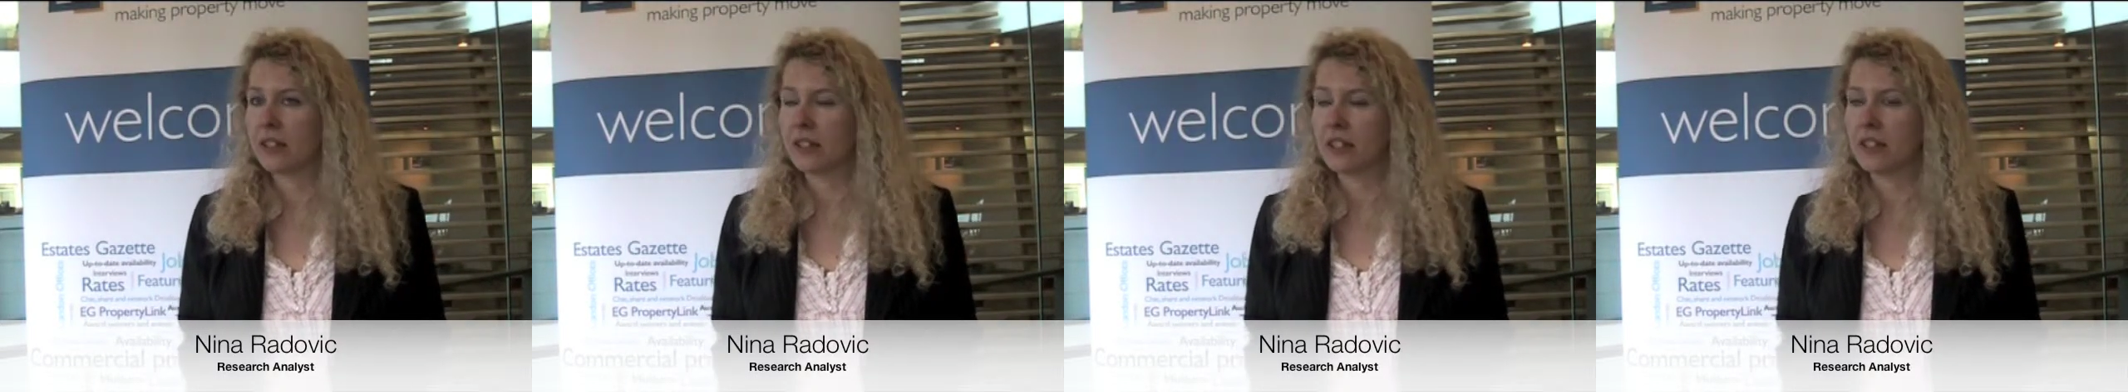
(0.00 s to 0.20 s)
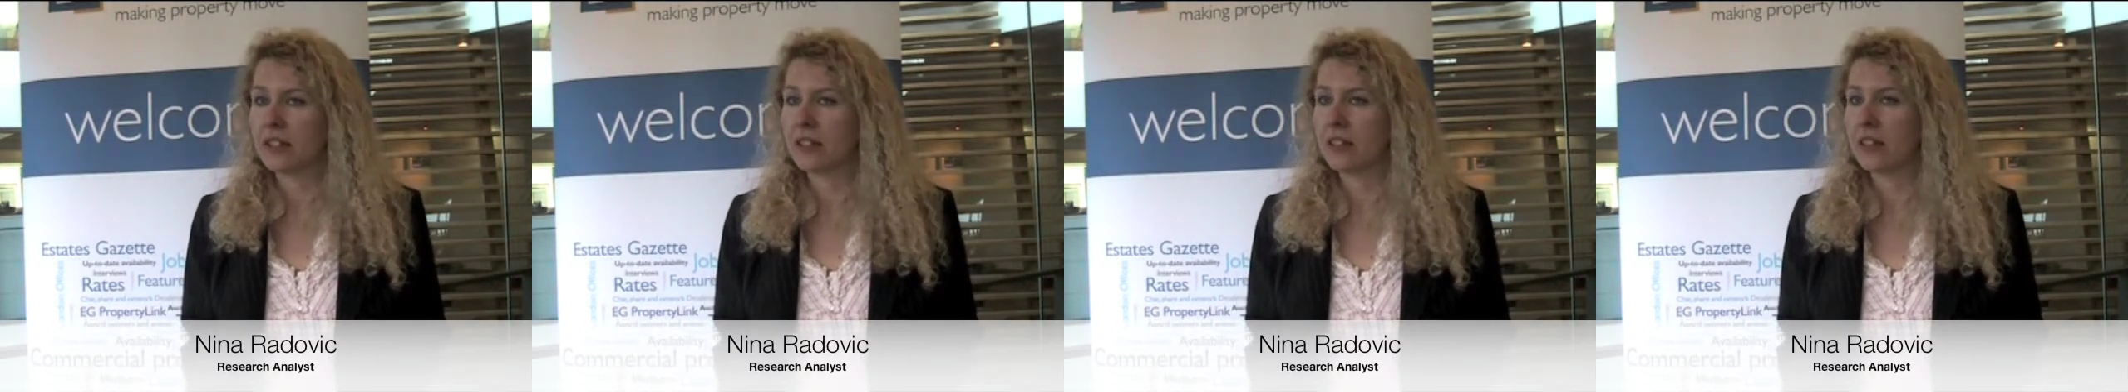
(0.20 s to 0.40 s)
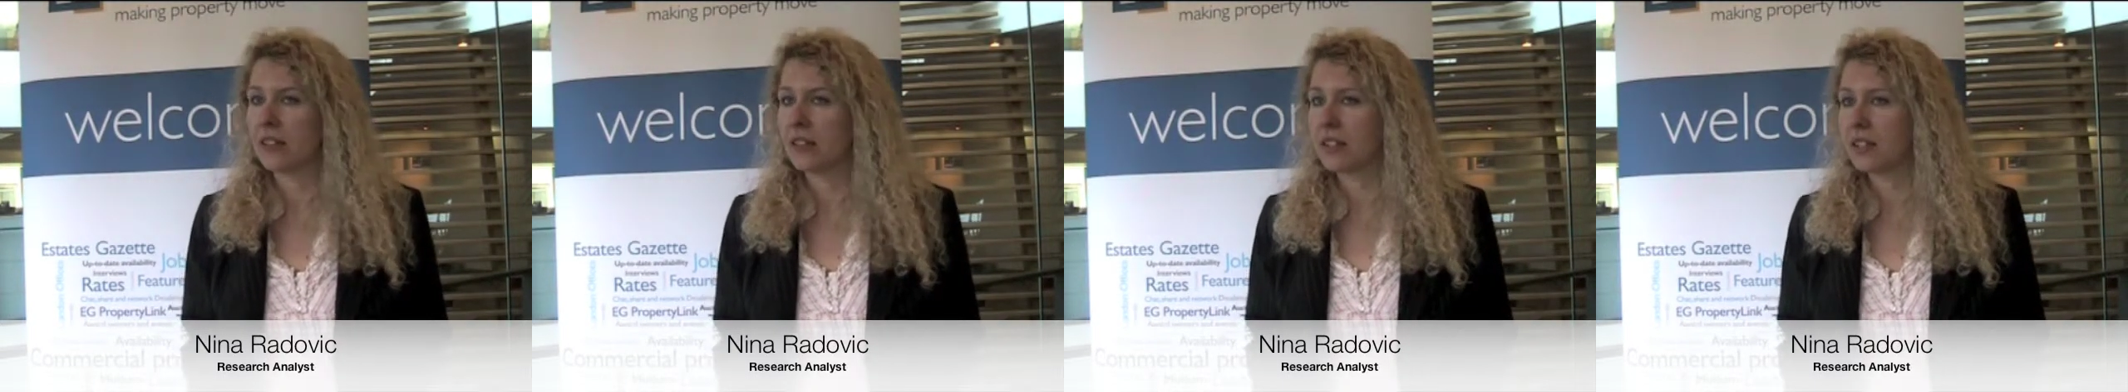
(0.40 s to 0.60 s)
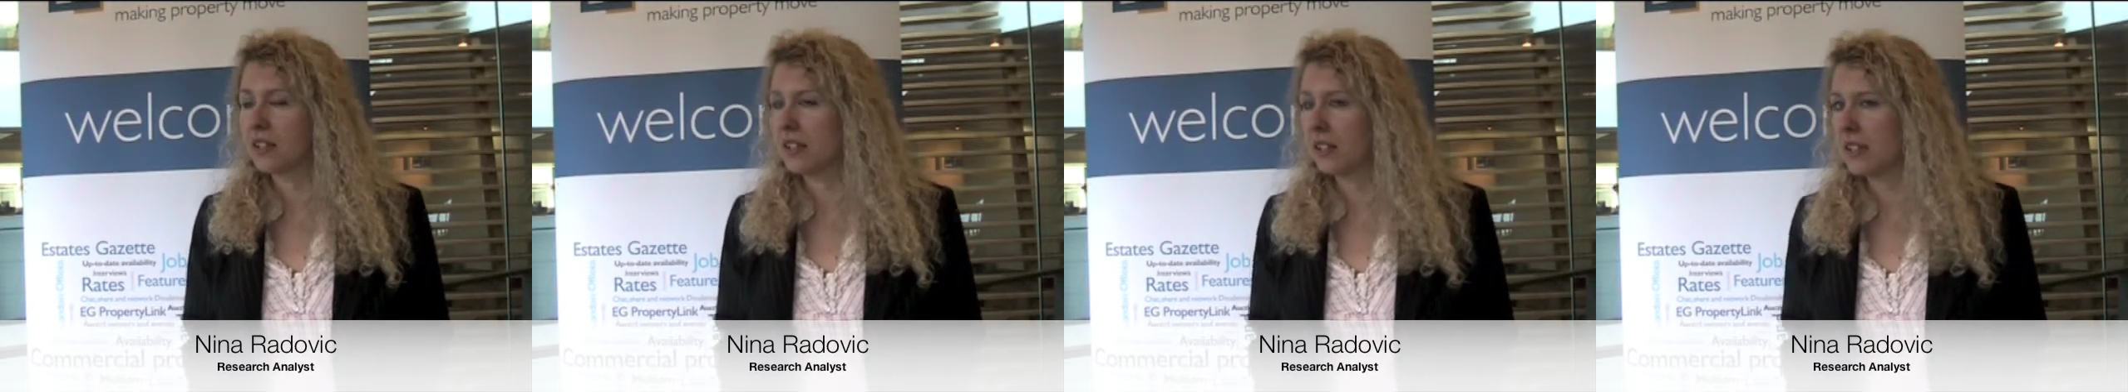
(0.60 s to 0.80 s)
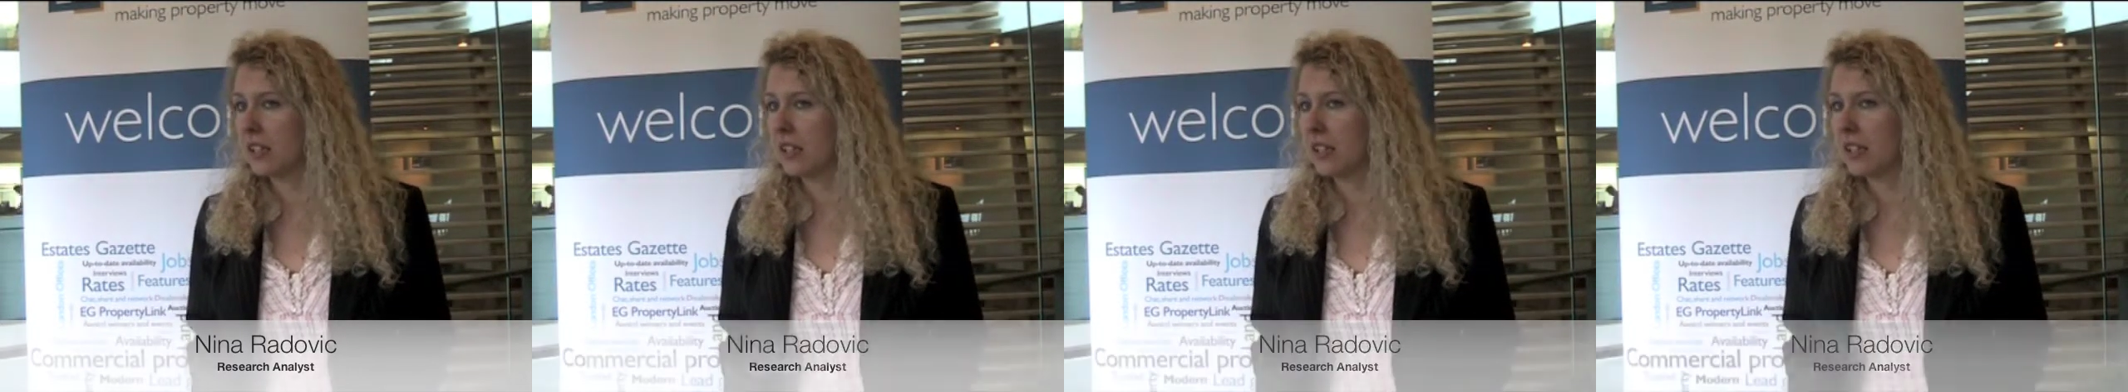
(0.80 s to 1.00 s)
These are
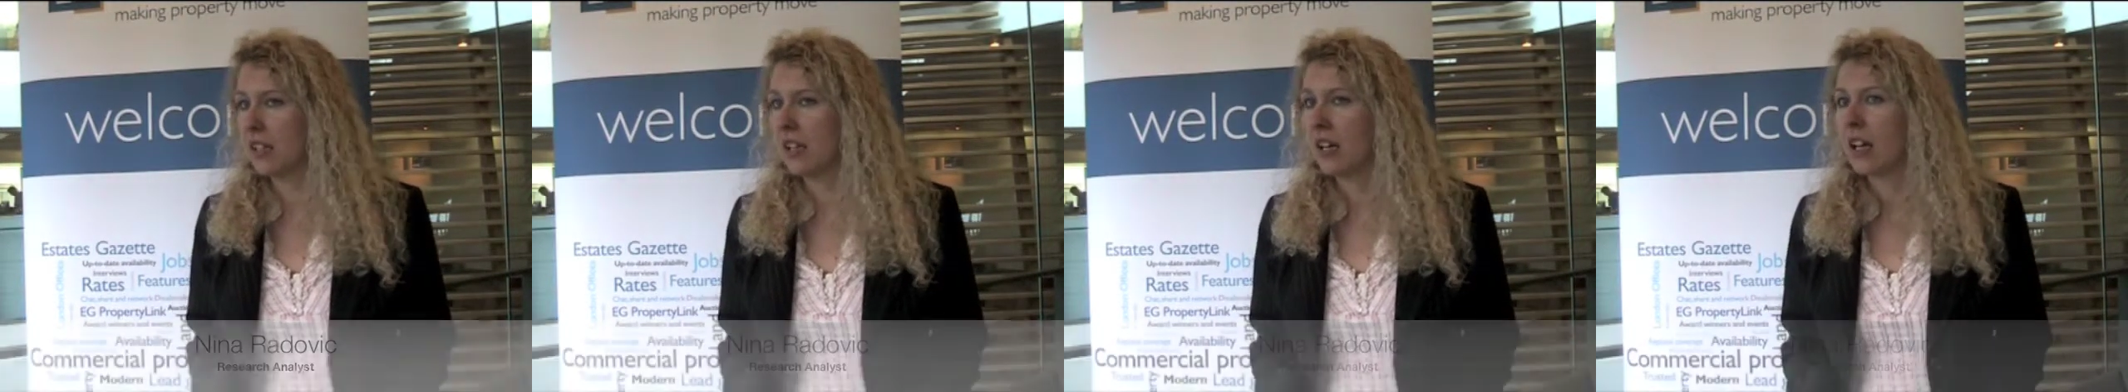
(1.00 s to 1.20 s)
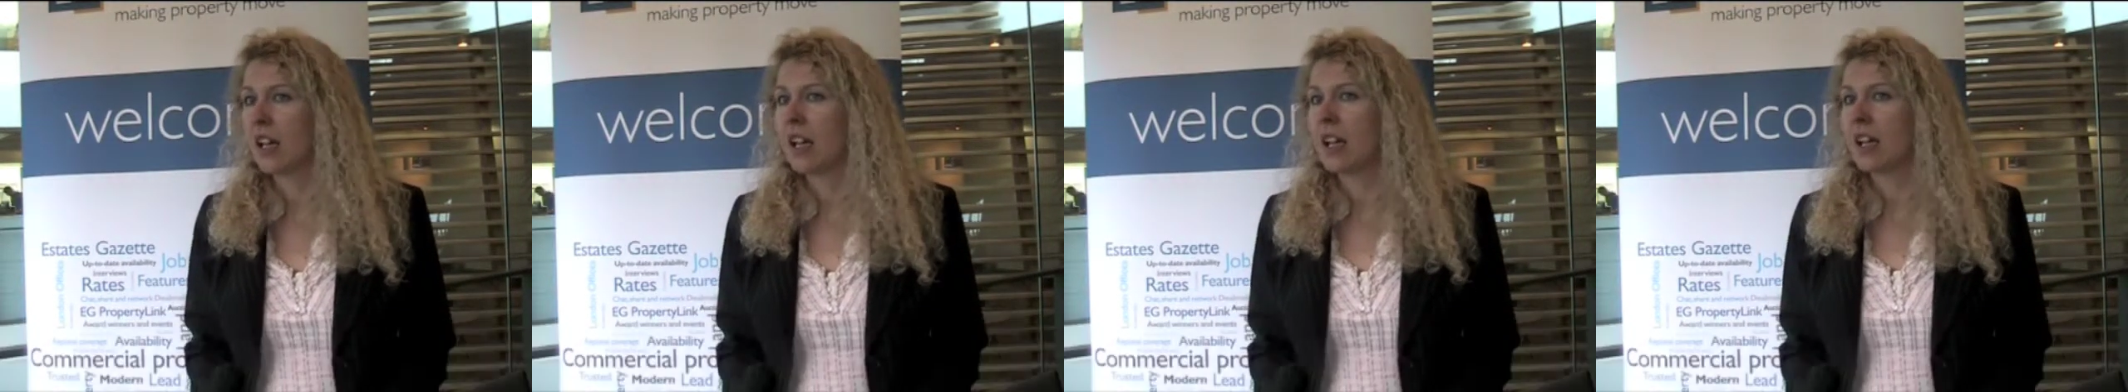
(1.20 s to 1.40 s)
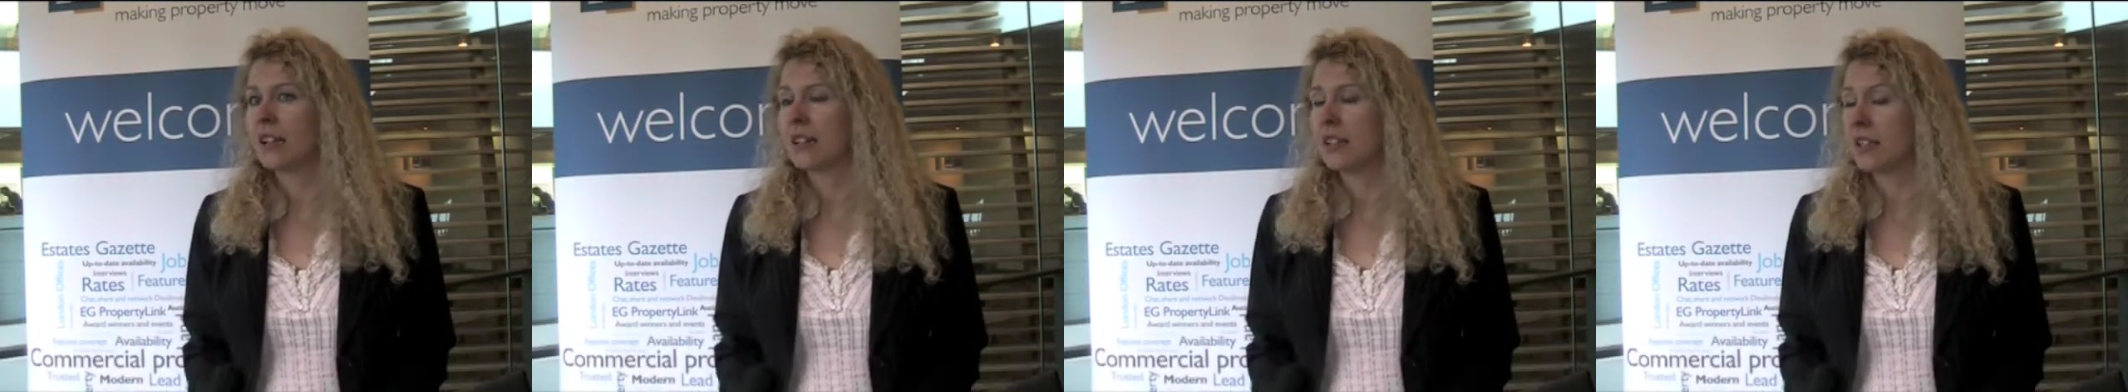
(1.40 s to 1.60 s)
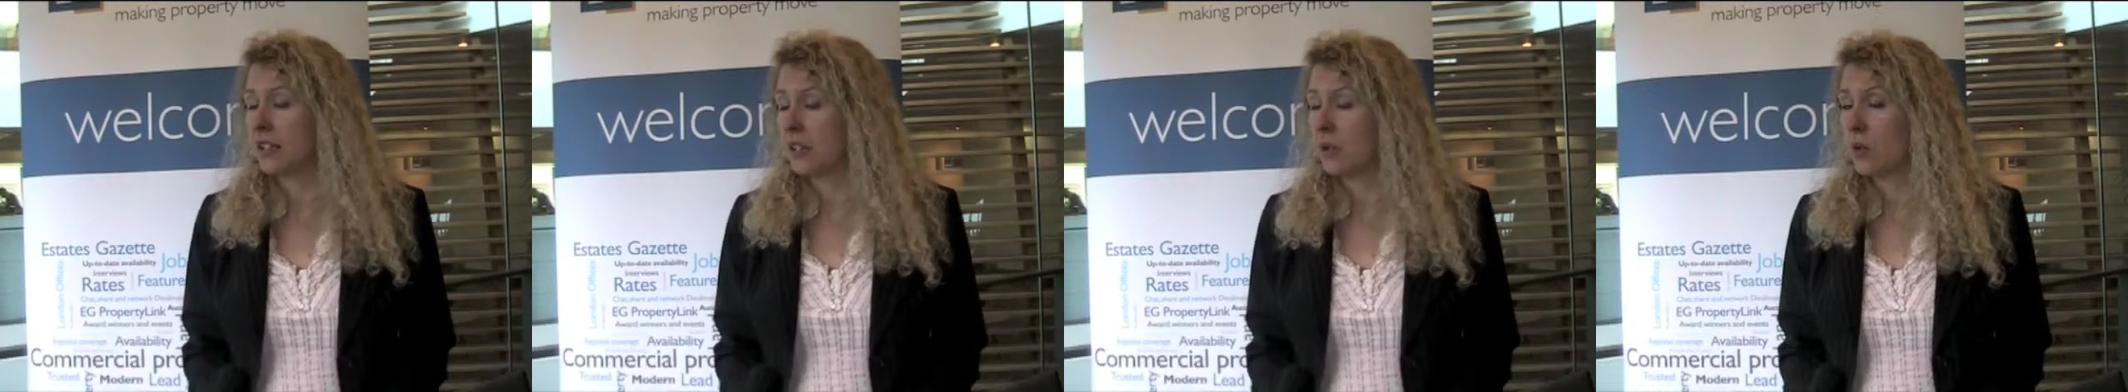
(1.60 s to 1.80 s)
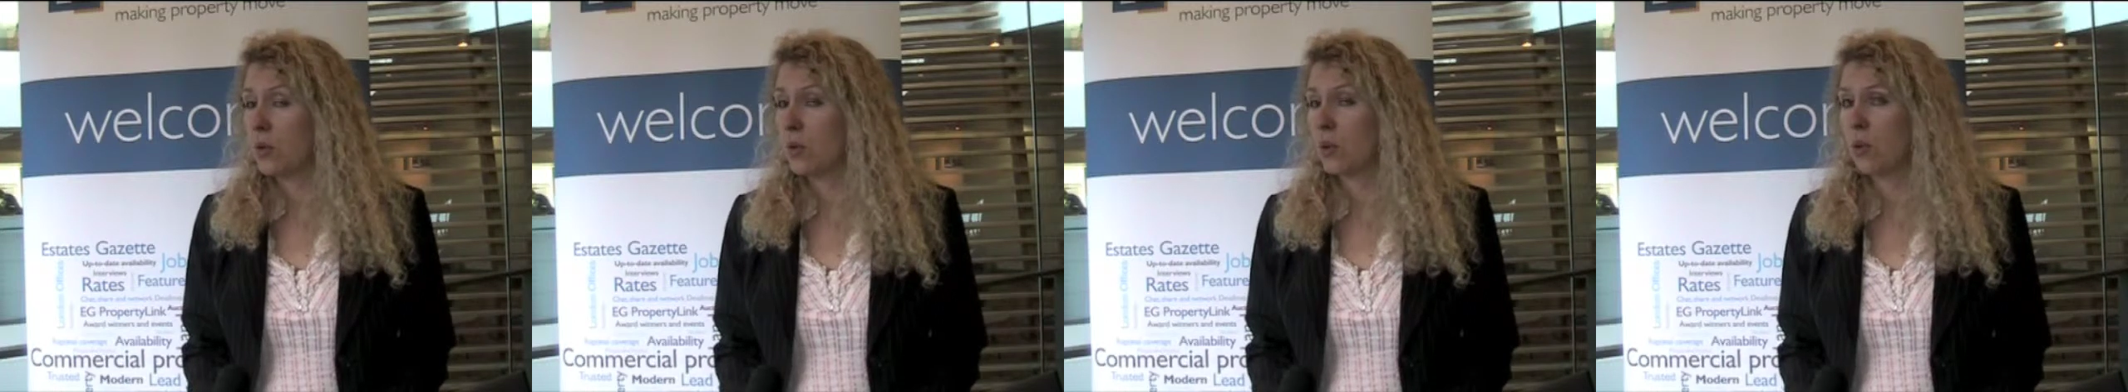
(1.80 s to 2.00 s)
City,
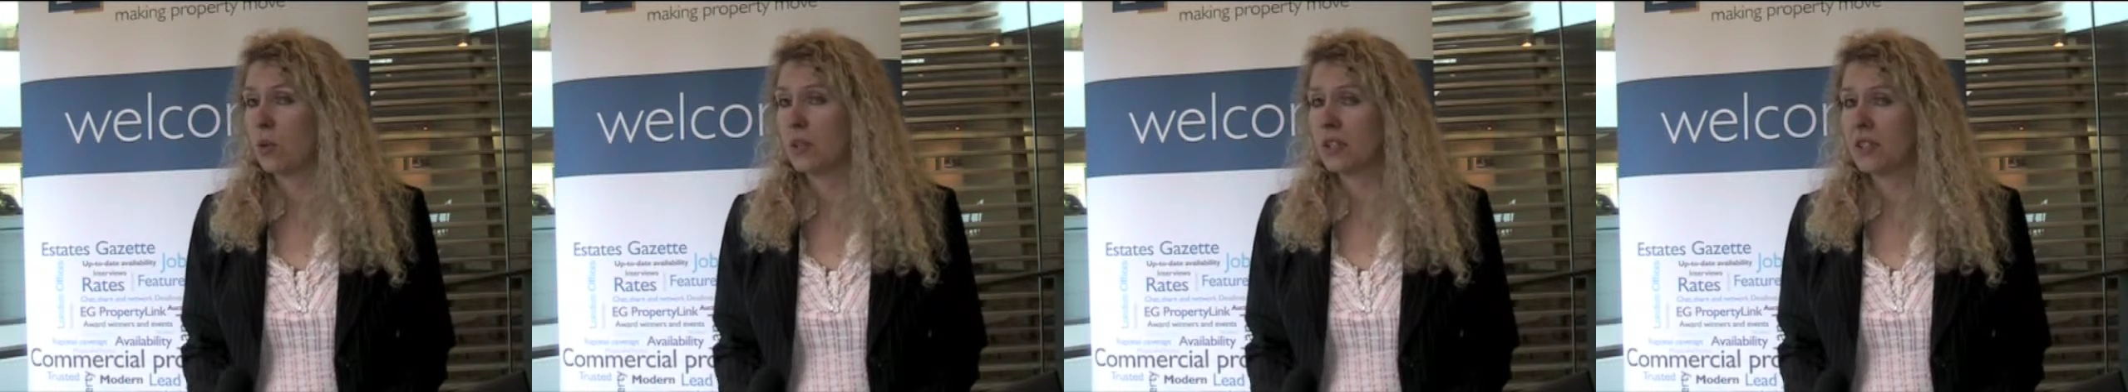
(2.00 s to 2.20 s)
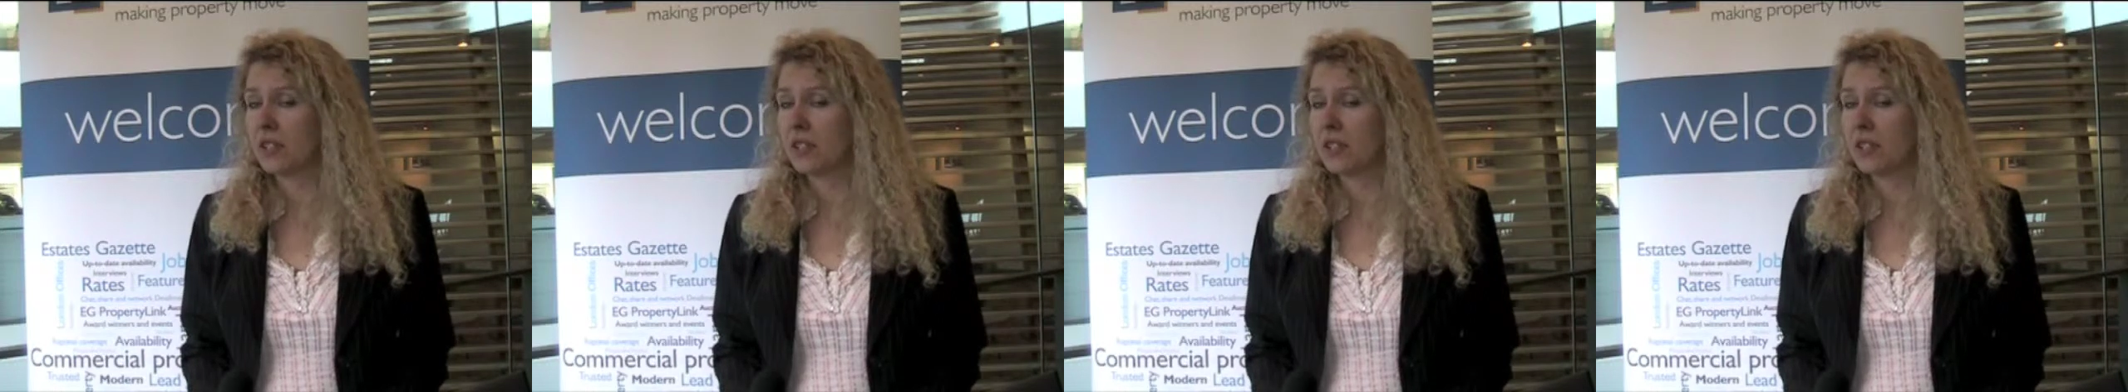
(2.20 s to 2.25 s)
City Core,